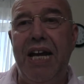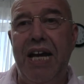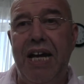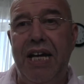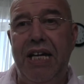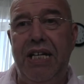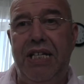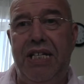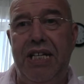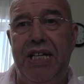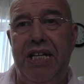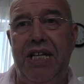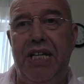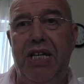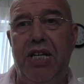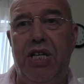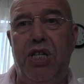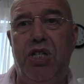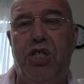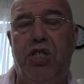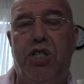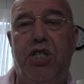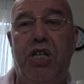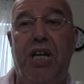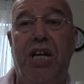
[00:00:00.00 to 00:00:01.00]

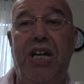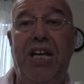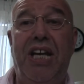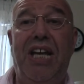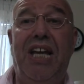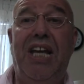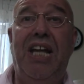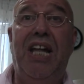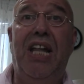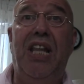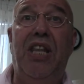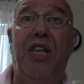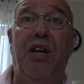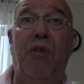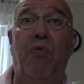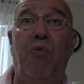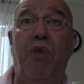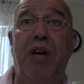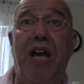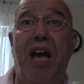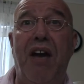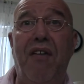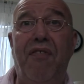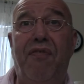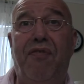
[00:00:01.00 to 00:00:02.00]
ideas that
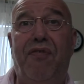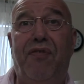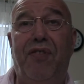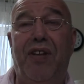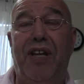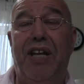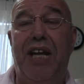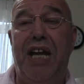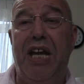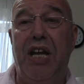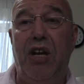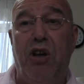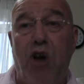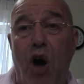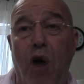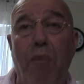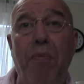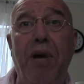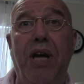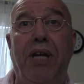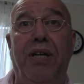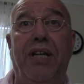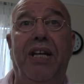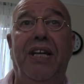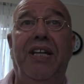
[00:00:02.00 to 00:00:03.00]
we have in
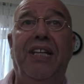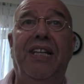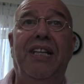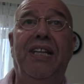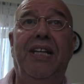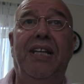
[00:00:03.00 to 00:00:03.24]
common.